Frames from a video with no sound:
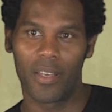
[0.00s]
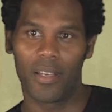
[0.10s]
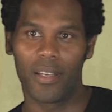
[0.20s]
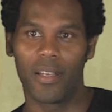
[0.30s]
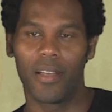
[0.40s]

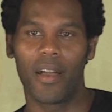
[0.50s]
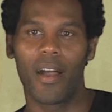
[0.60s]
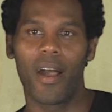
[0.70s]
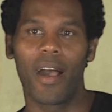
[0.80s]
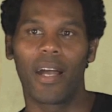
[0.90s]
Uh,
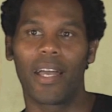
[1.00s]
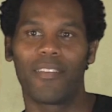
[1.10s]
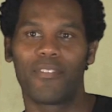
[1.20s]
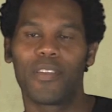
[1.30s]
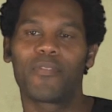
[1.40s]
I
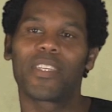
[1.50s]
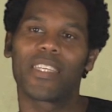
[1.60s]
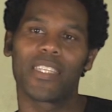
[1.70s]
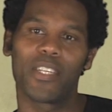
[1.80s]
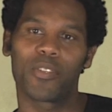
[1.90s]
have
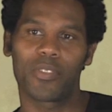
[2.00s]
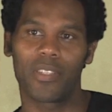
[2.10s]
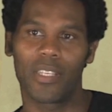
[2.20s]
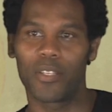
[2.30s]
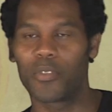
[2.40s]
15 years
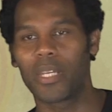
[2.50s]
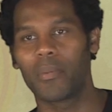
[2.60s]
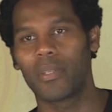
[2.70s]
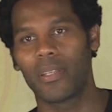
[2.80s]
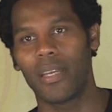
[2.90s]
in the
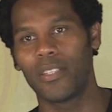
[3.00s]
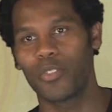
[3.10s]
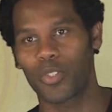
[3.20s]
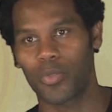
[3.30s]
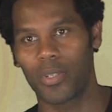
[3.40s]
entertainment
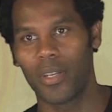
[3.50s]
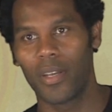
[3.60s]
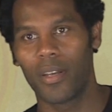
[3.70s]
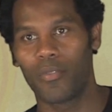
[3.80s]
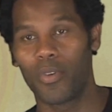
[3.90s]
industry,
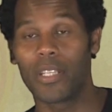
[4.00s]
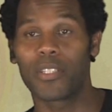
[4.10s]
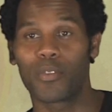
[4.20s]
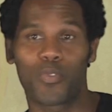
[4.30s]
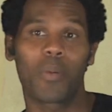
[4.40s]

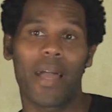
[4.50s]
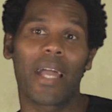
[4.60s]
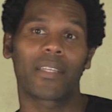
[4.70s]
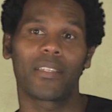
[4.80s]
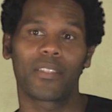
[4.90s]
ranging from
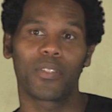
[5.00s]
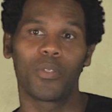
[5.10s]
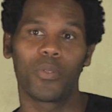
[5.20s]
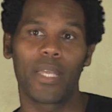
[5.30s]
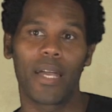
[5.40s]
acting
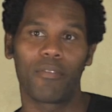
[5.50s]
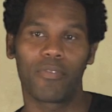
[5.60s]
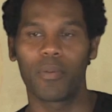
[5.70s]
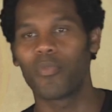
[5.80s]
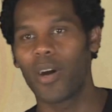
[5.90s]
to now
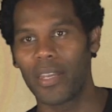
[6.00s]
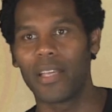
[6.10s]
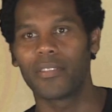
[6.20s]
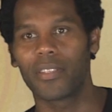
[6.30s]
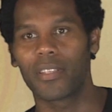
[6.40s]
film
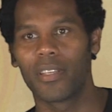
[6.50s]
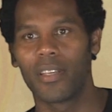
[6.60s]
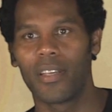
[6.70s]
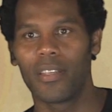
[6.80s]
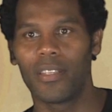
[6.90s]
financing.
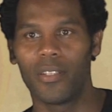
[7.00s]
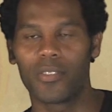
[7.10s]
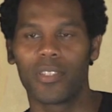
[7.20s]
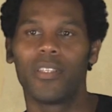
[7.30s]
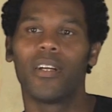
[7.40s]

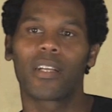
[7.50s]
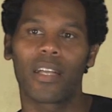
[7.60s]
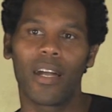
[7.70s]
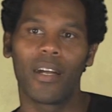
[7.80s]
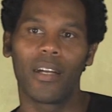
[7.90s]
As a young
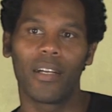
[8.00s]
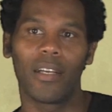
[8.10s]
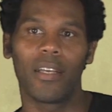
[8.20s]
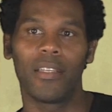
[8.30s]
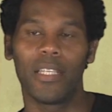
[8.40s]

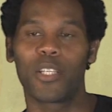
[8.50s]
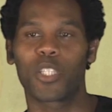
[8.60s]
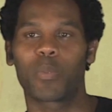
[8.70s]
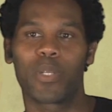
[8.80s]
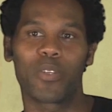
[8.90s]
and
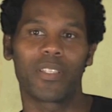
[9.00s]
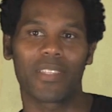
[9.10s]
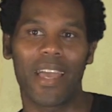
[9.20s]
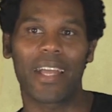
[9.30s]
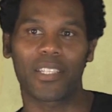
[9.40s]

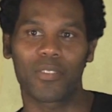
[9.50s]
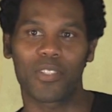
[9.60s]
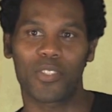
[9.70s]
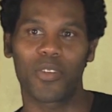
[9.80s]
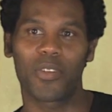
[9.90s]
inexperienced actor, I
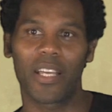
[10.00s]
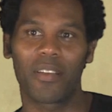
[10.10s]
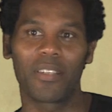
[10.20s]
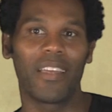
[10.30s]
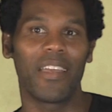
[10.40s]
started
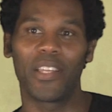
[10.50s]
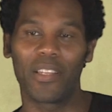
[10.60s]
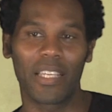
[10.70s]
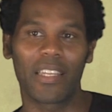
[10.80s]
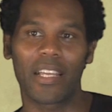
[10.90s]
out in
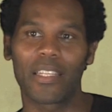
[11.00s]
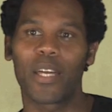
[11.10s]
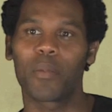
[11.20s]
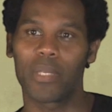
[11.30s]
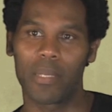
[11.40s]
LA like a
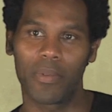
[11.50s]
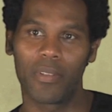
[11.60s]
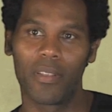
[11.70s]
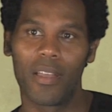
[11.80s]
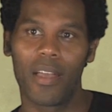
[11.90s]
lot of
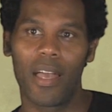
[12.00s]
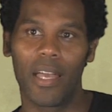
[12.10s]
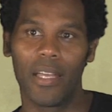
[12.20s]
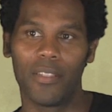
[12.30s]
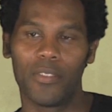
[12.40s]
people
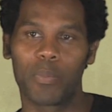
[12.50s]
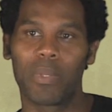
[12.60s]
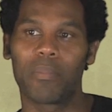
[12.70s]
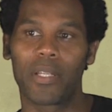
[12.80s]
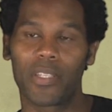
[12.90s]
and
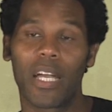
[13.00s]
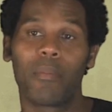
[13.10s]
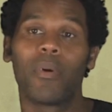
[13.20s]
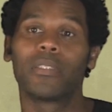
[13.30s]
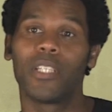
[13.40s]
spent my
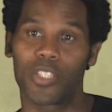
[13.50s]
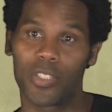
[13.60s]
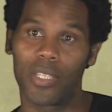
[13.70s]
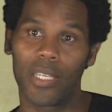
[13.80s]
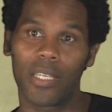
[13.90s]
time
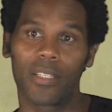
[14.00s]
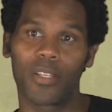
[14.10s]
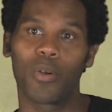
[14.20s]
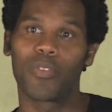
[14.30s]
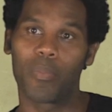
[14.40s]
auditioning and
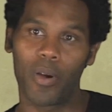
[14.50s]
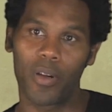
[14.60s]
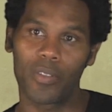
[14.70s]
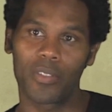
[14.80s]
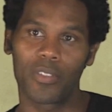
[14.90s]
going for
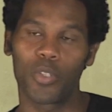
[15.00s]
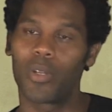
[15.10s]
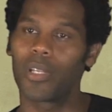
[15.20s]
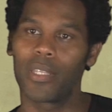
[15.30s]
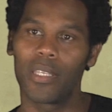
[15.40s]
parts and
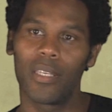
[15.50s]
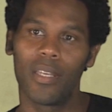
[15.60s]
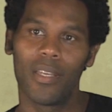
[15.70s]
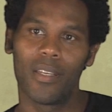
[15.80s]
joining the